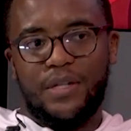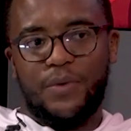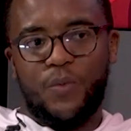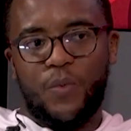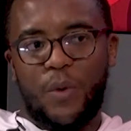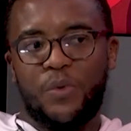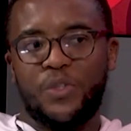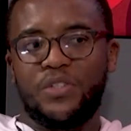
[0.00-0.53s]

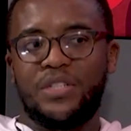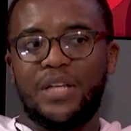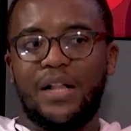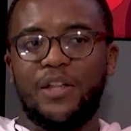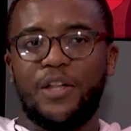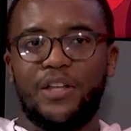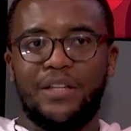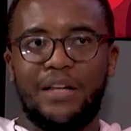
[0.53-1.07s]
What would you tell
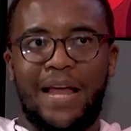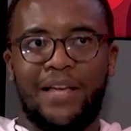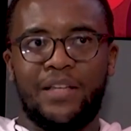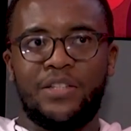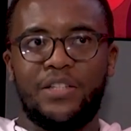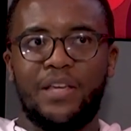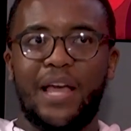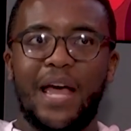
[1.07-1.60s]
her? Like,
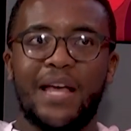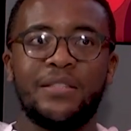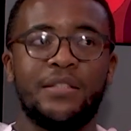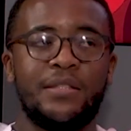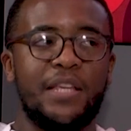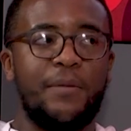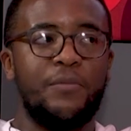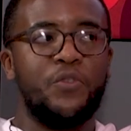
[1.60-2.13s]
she has the
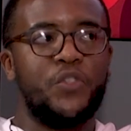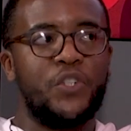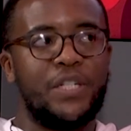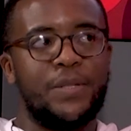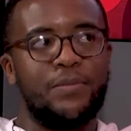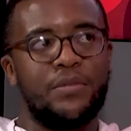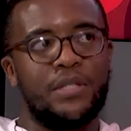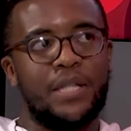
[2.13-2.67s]
same
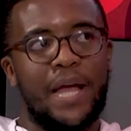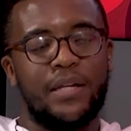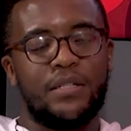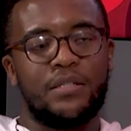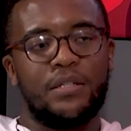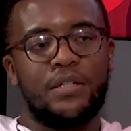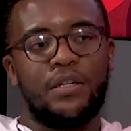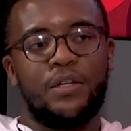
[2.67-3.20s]
dreams that
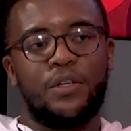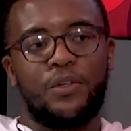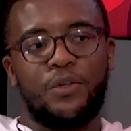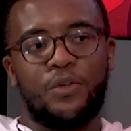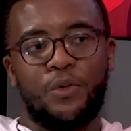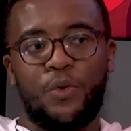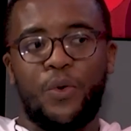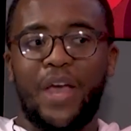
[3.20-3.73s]

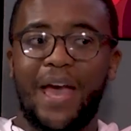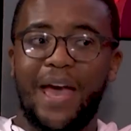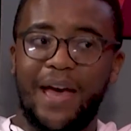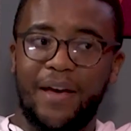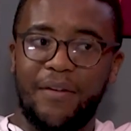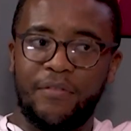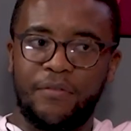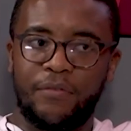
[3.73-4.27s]
you
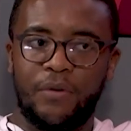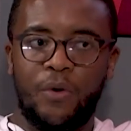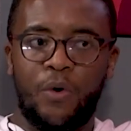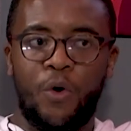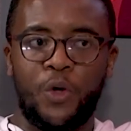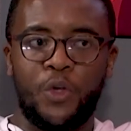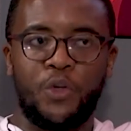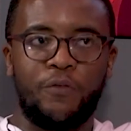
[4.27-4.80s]
have
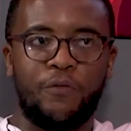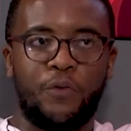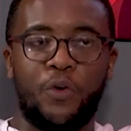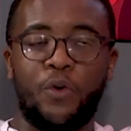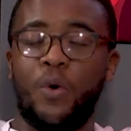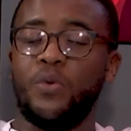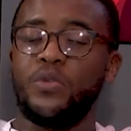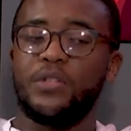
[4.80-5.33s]
or you've
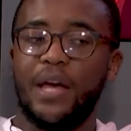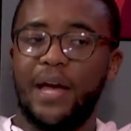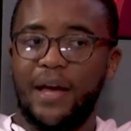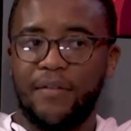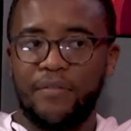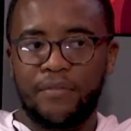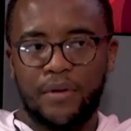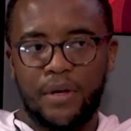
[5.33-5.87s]
grown to
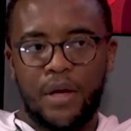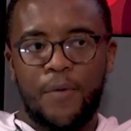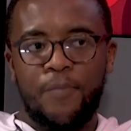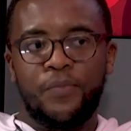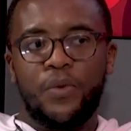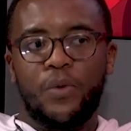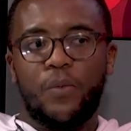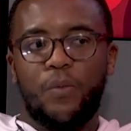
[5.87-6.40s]
have.
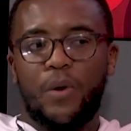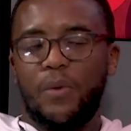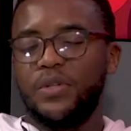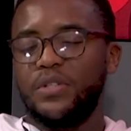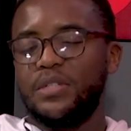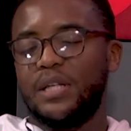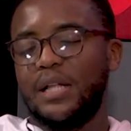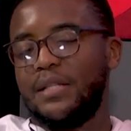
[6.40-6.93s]
What would
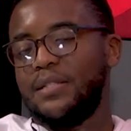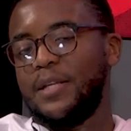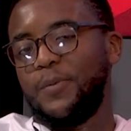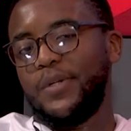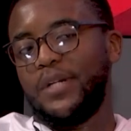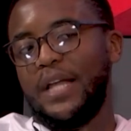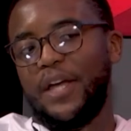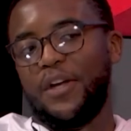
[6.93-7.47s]
you tell
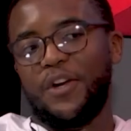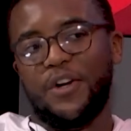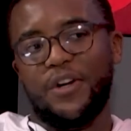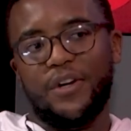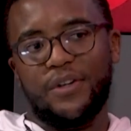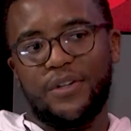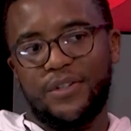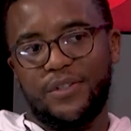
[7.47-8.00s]
someone like her?